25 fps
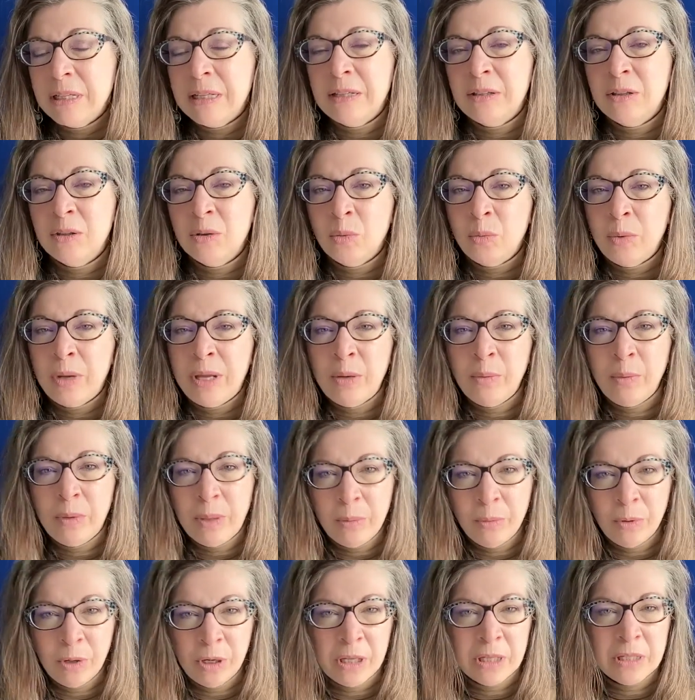in the way we
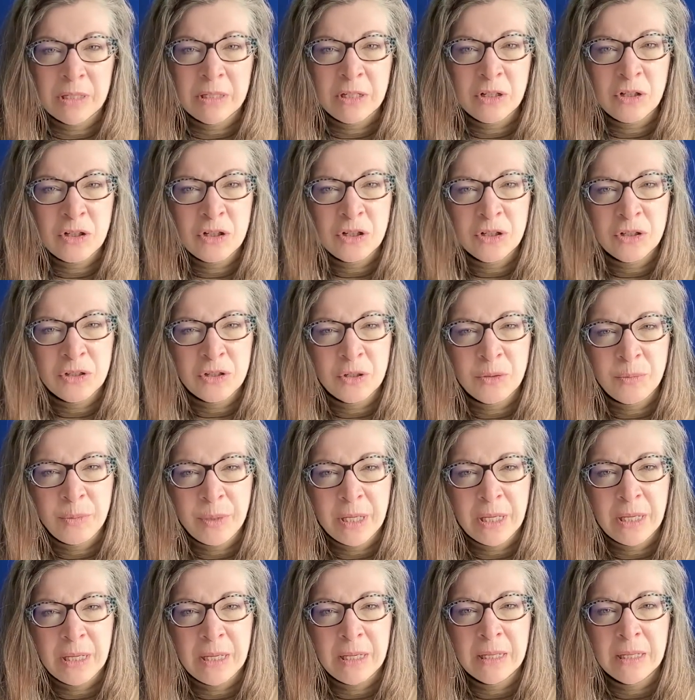were conditioned to
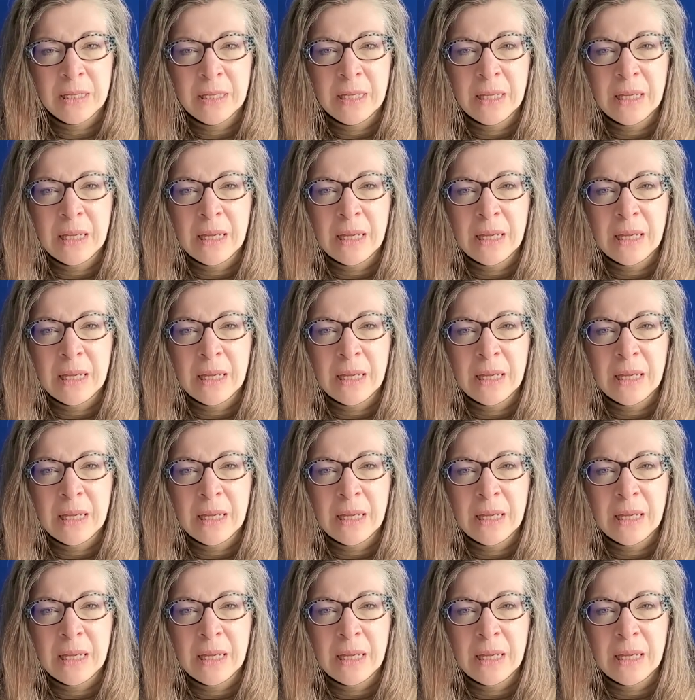be,